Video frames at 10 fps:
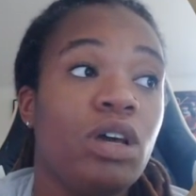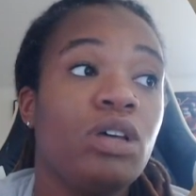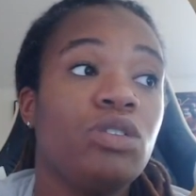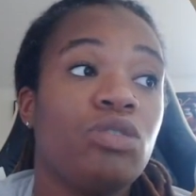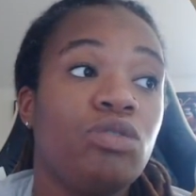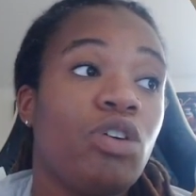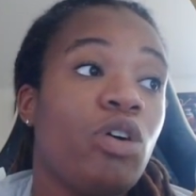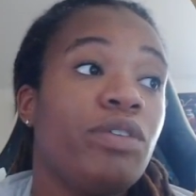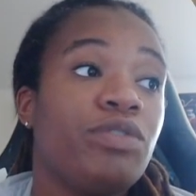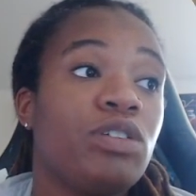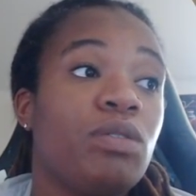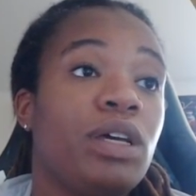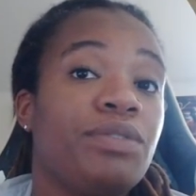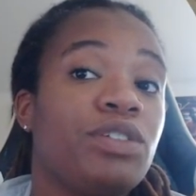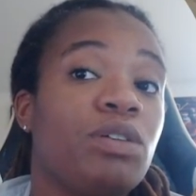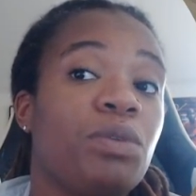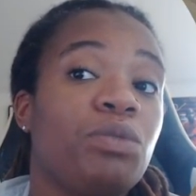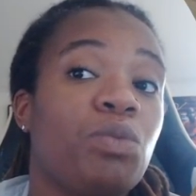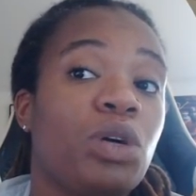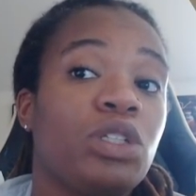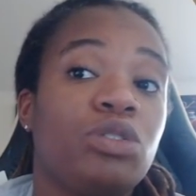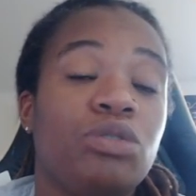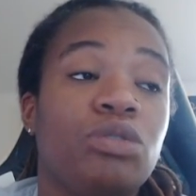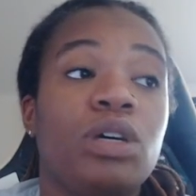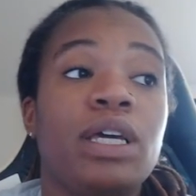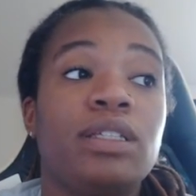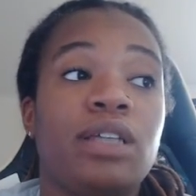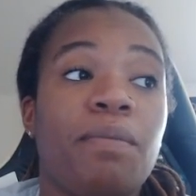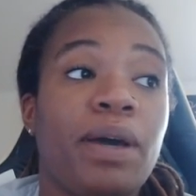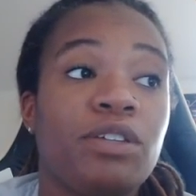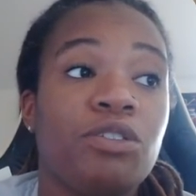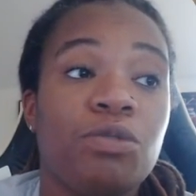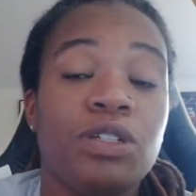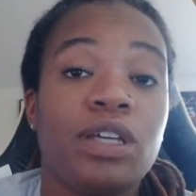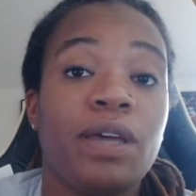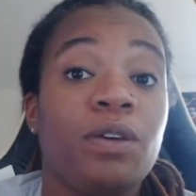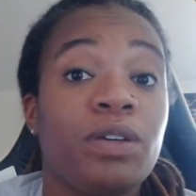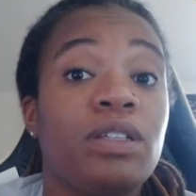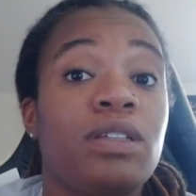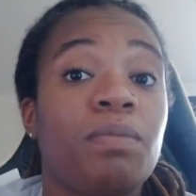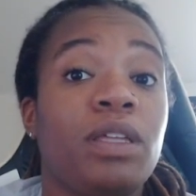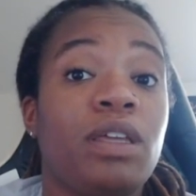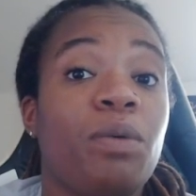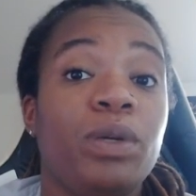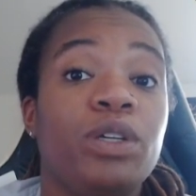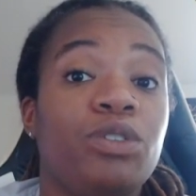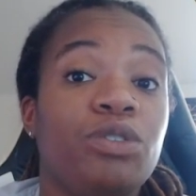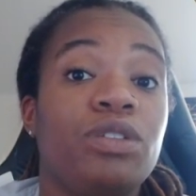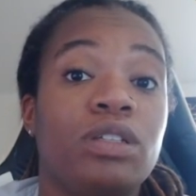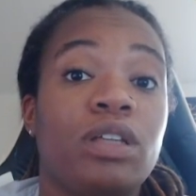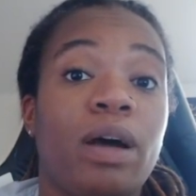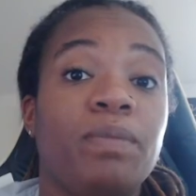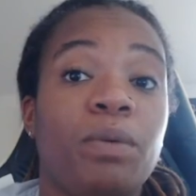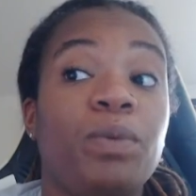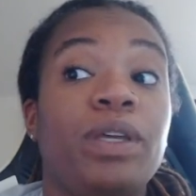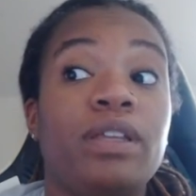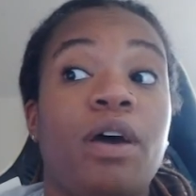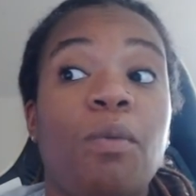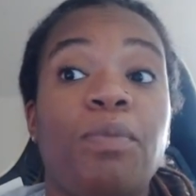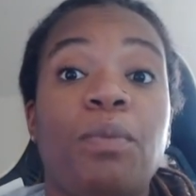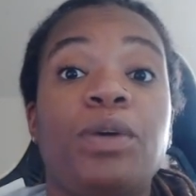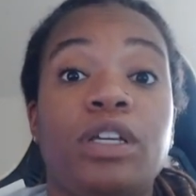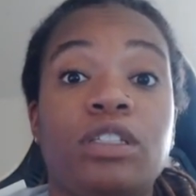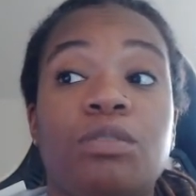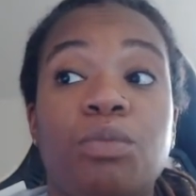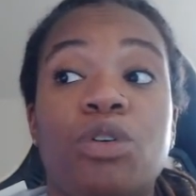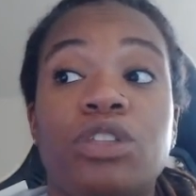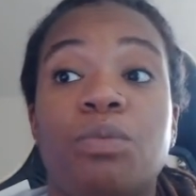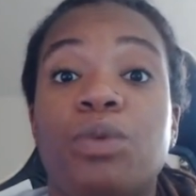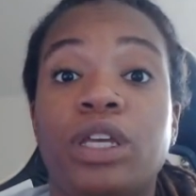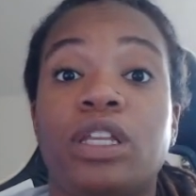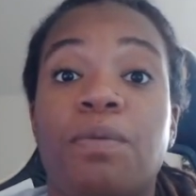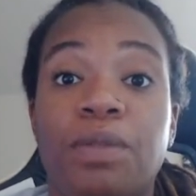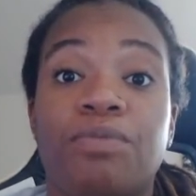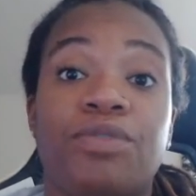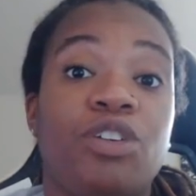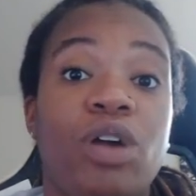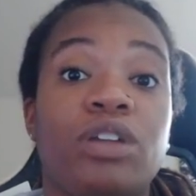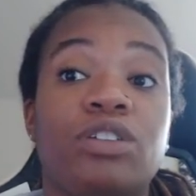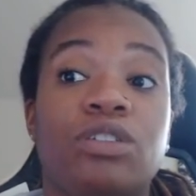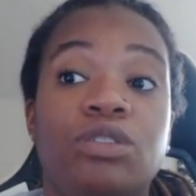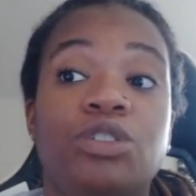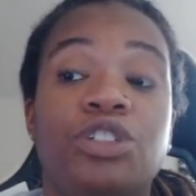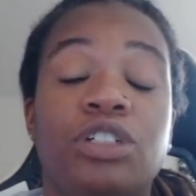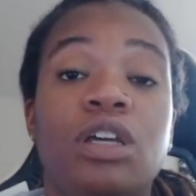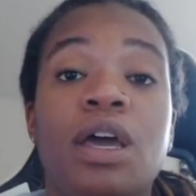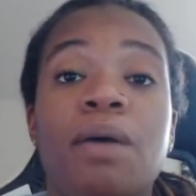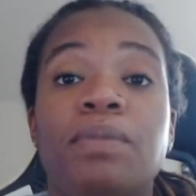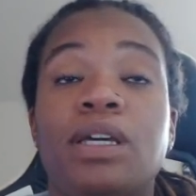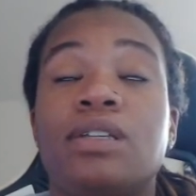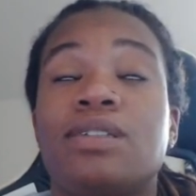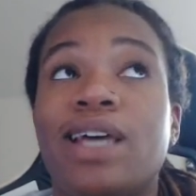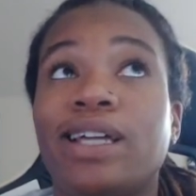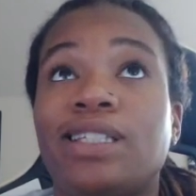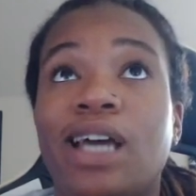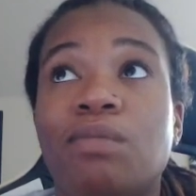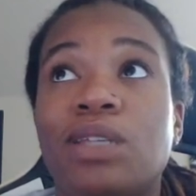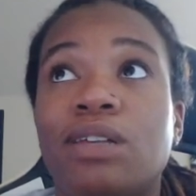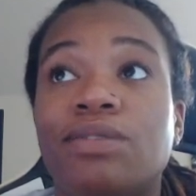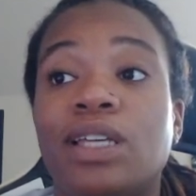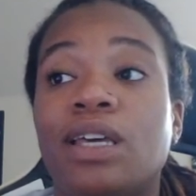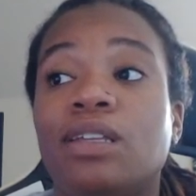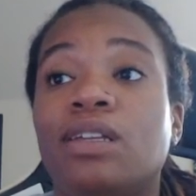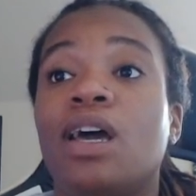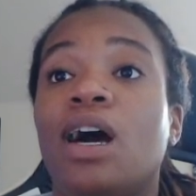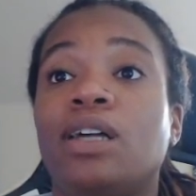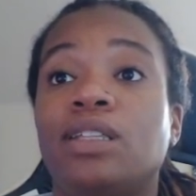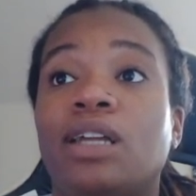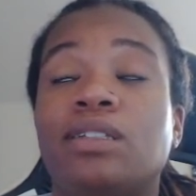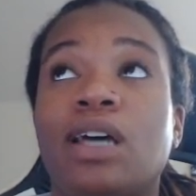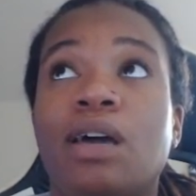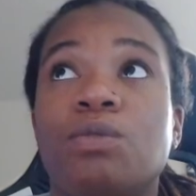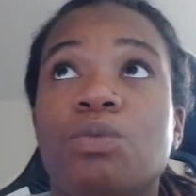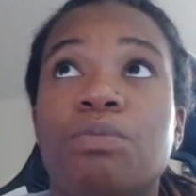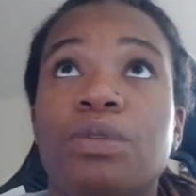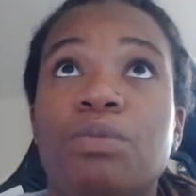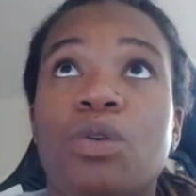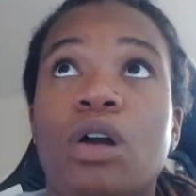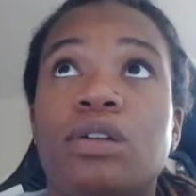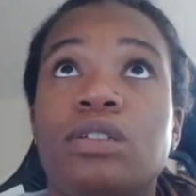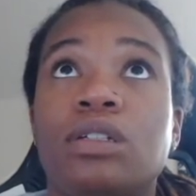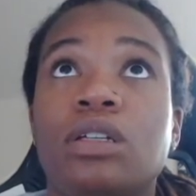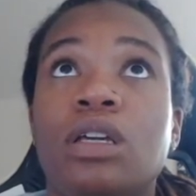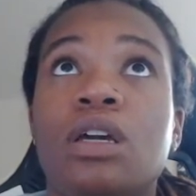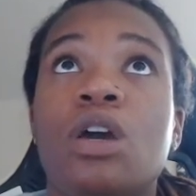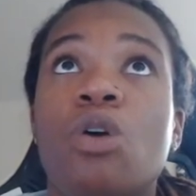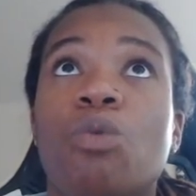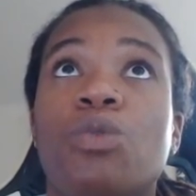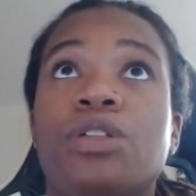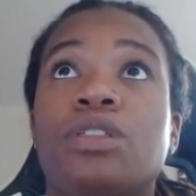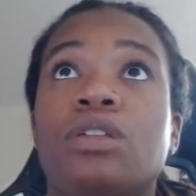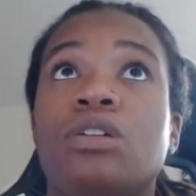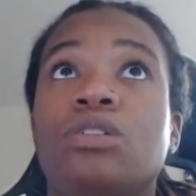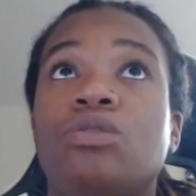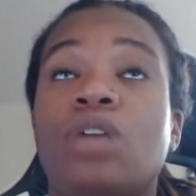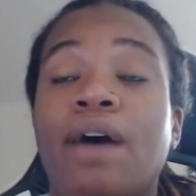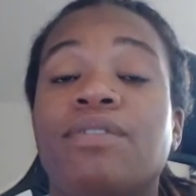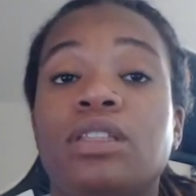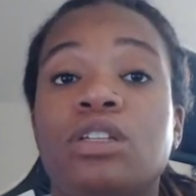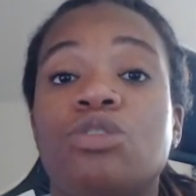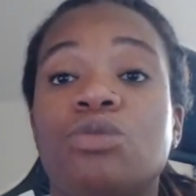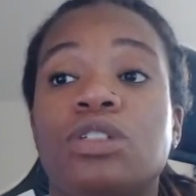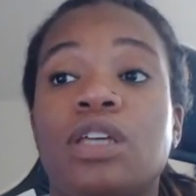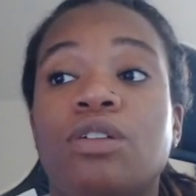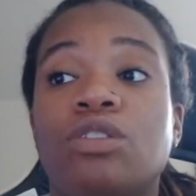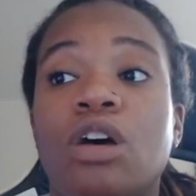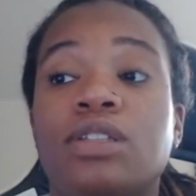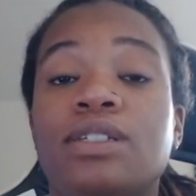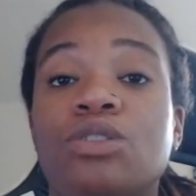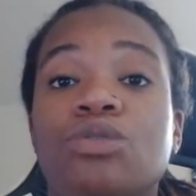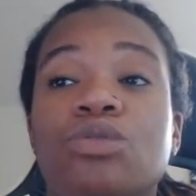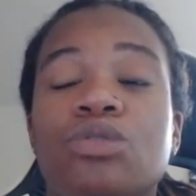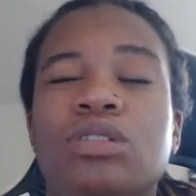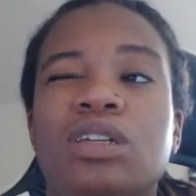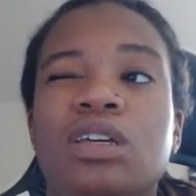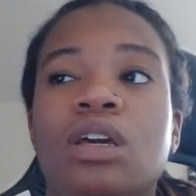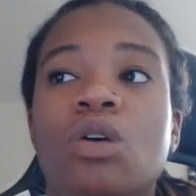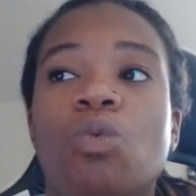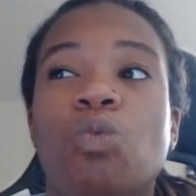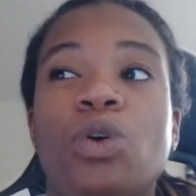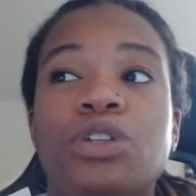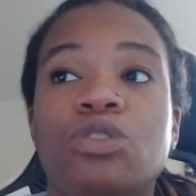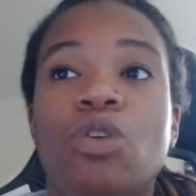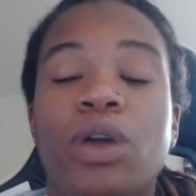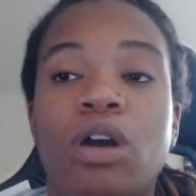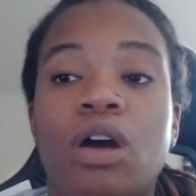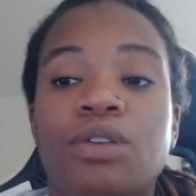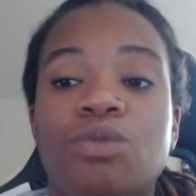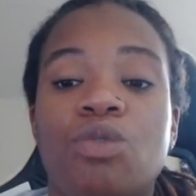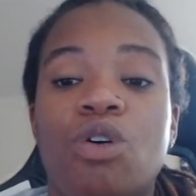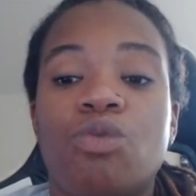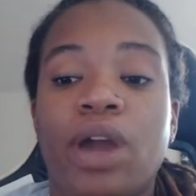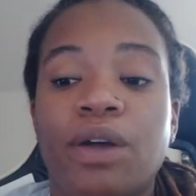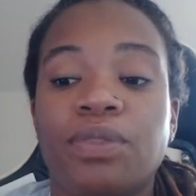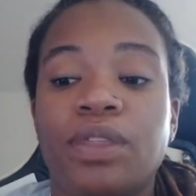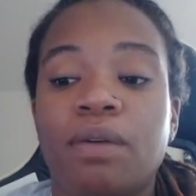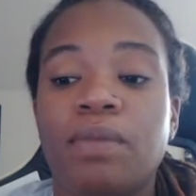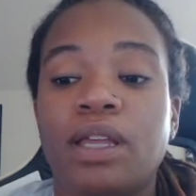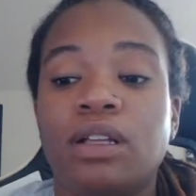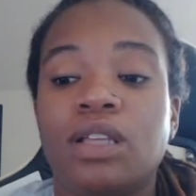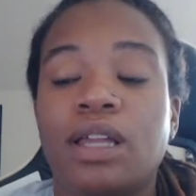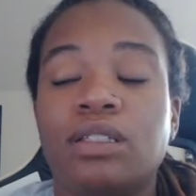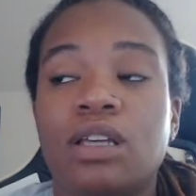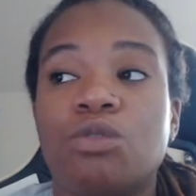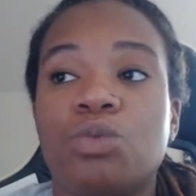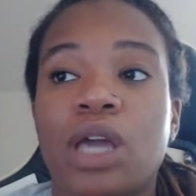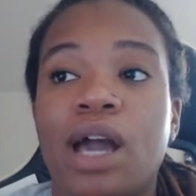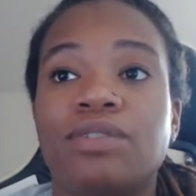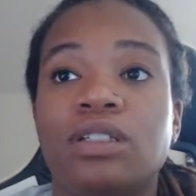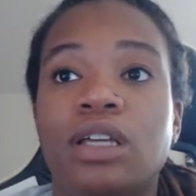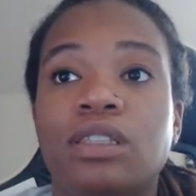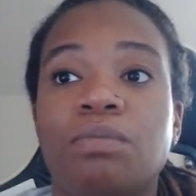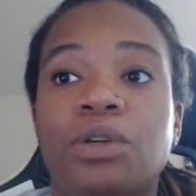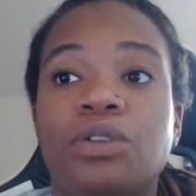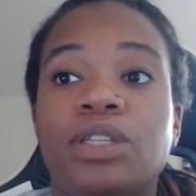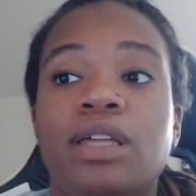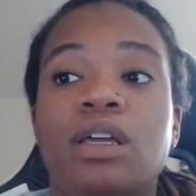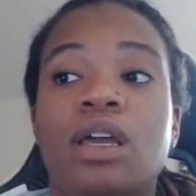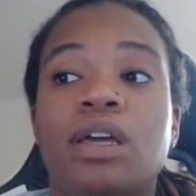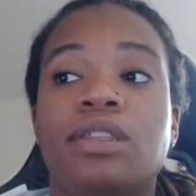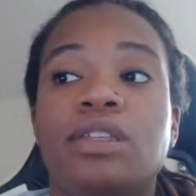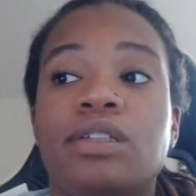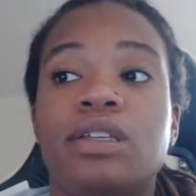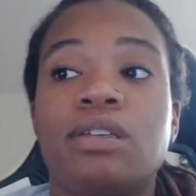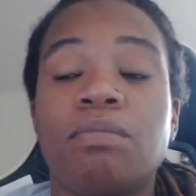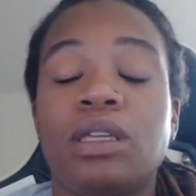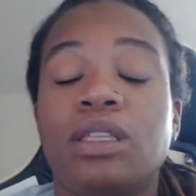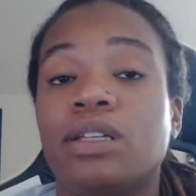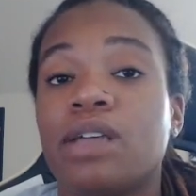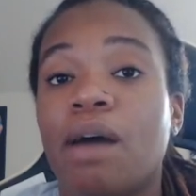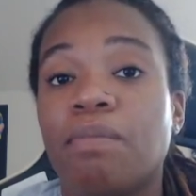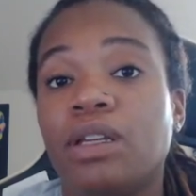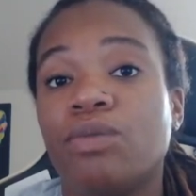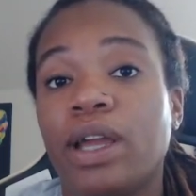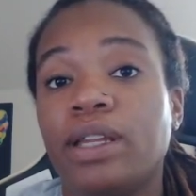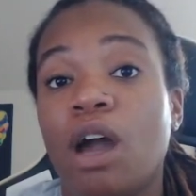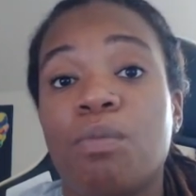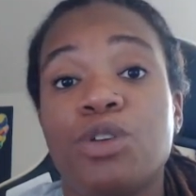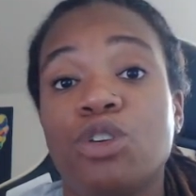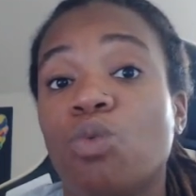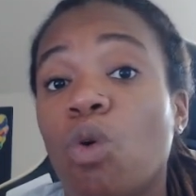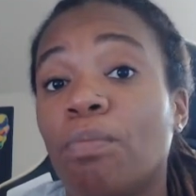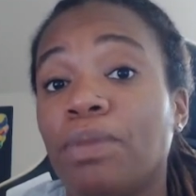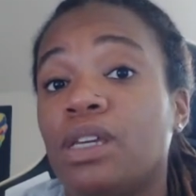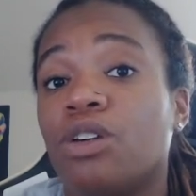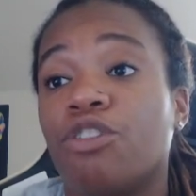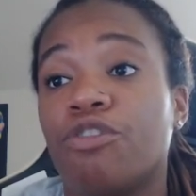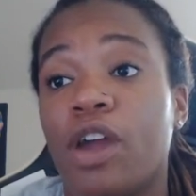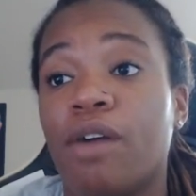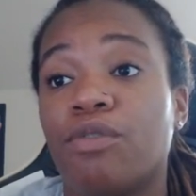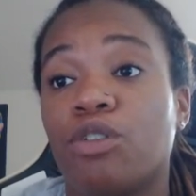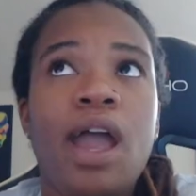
So no, if someone wants to die by suicide, there is something that we can do to stop them. We can help them, we can support them, we can help them figure out a solution, because 9 times out of 10, a lot of times when people are dealing with having these suicidal thoughts, it's usually what is going on around them, and a lot of times we have to let them know that this is something that is happening right now, but you won't be here forever, right?